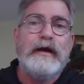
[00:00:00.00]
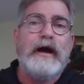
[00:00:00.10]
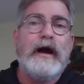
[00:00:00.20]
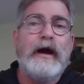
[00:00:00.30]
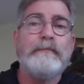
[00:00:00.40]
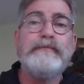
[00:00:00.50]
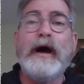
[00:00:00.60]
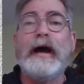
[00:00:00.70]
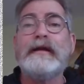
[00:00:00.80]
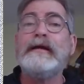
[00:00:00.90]
Uh,
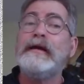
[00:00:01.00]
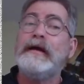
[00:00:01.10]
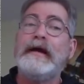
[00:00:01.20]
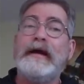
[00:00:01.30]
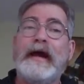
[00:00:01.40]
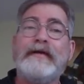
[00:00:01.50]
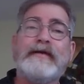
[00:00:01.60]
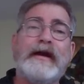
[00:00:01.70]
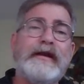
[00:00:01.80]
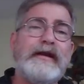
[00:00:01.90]
but and I
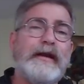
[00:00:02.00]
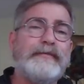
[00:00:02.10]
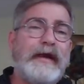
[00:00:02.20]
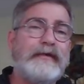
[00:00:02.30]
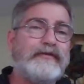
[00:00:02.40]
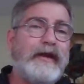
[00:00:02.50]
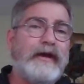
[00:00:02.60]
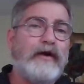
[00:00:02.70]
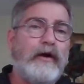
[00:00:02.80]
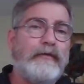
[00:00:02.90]
haven't got any updates
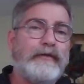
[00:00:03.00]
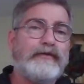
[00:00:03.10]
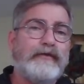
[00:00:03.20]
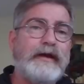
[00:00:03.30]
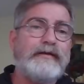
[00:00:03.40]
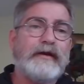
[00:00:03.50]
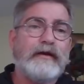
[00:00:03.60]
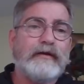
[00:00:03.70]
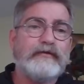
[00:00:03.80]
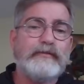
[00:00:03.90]
yet on the three that
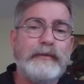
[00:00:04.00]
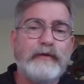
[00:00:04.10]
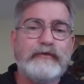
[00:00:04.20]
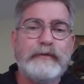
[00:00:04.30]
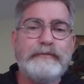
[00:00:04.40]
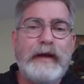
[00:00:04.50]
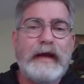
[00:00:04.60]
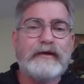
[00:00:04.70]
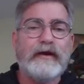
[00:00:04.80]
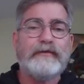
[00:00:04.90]
are supposed to
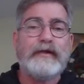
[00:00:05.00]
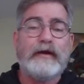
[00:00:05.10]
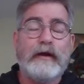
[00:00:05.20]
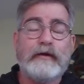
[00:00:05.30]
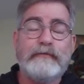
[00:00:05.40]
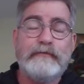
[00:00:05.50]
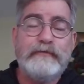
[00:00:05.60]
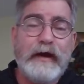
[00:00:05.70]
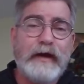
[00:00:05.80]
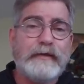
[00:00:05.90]
impact Earth that are
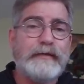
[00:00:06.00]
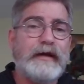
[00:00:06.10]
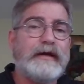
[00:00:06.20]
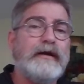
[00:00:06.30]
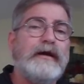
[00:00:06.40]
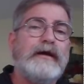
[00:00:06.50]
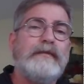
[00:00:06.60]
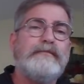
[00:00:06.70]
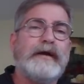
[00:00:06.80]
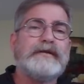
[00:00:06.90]
very big,
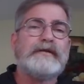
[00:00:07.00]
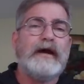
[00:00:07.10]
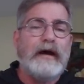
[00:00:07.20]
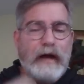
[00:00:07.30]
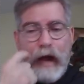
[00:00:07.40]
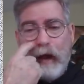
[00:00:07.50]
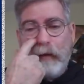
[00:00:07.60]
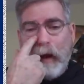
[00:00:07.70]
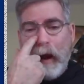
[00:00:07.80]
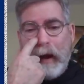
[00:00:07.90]
but uh,
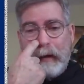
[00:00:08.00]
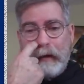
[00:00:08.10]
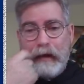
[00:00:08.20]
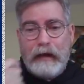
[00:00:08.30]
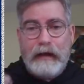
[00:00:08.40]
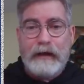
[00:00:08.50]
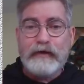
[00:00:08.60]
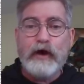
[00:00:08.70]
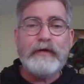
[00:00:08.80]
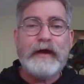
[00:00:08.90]
I, I, uh, I
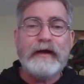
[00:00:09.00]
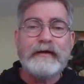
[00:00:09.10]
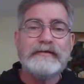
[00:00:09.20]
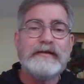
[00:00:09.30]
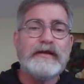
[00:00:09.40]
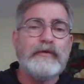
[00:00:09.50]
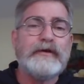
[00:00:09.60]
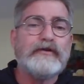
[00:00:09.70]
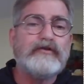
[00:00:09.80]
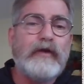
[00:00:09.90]
know they are
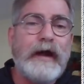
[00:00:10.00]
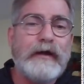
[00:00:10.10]
continuing to try